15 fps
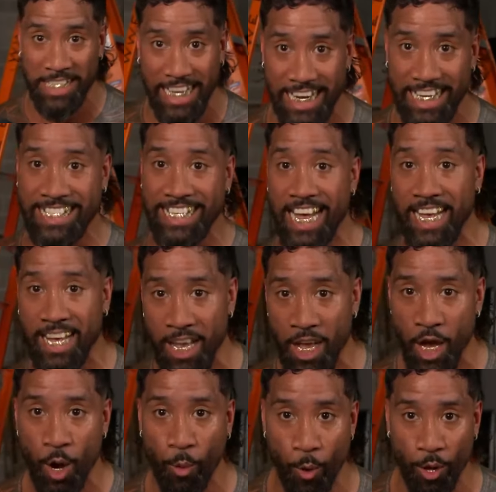saying? Because I
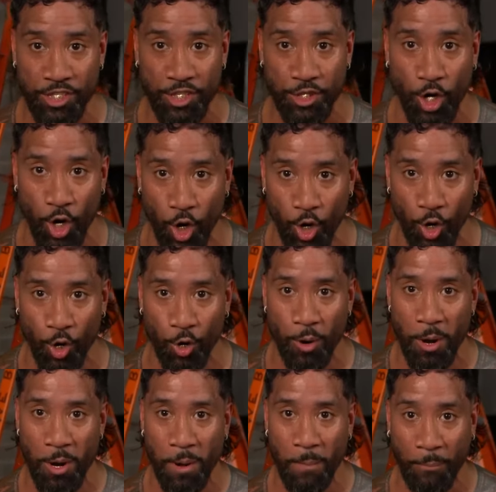want no
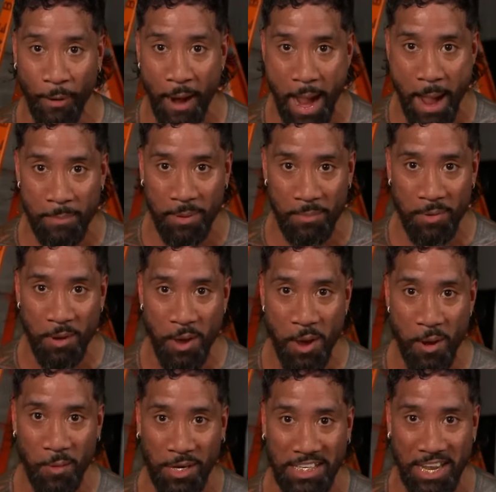problem
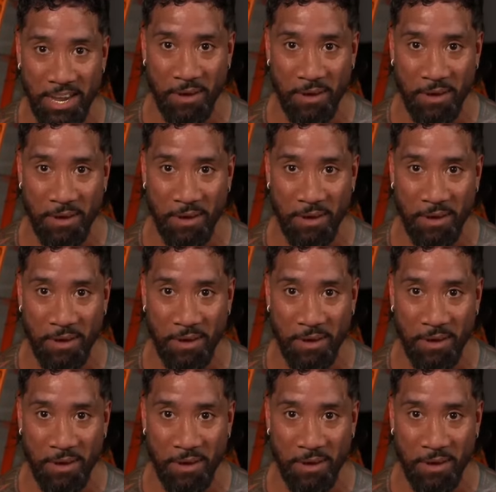with